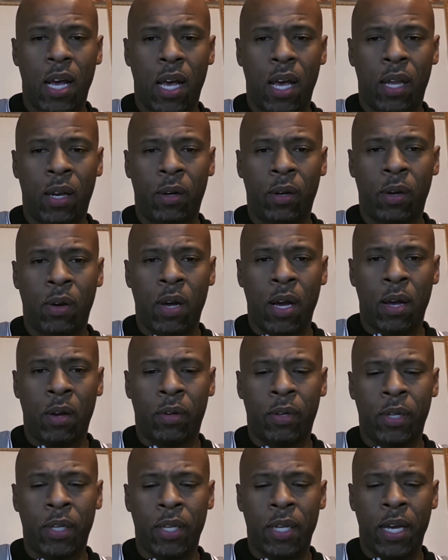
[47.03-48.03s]
I don't know
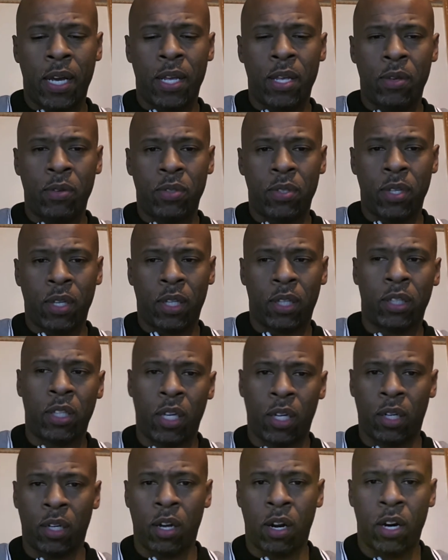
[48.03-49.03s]
how, I use
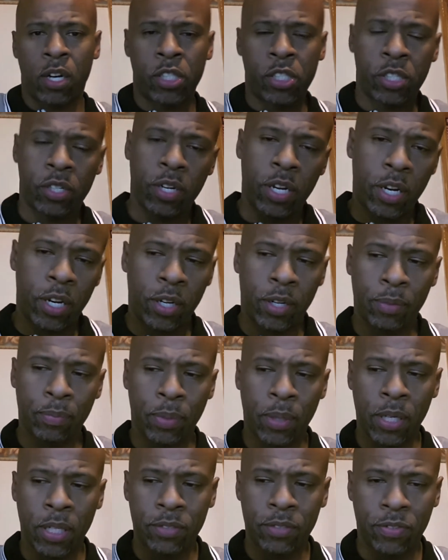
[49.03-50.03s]
the larger
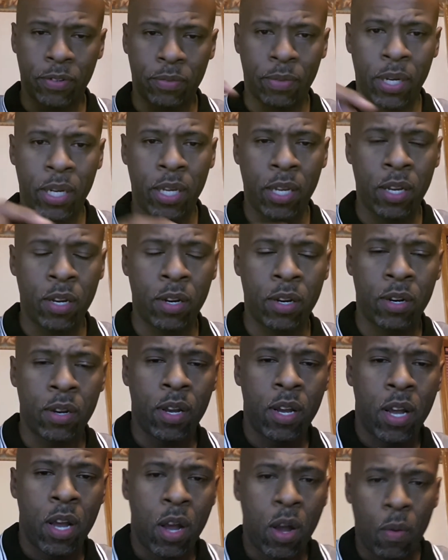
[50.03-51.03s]
earbuds for my ear,
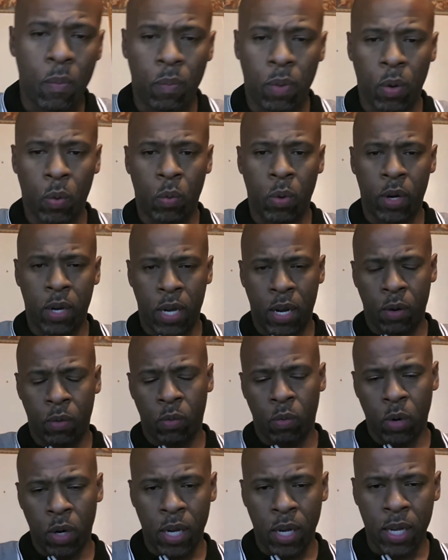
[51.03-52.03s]
but when I
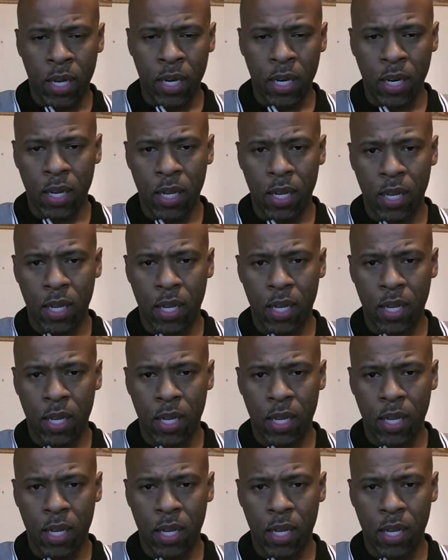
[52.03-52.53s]
run,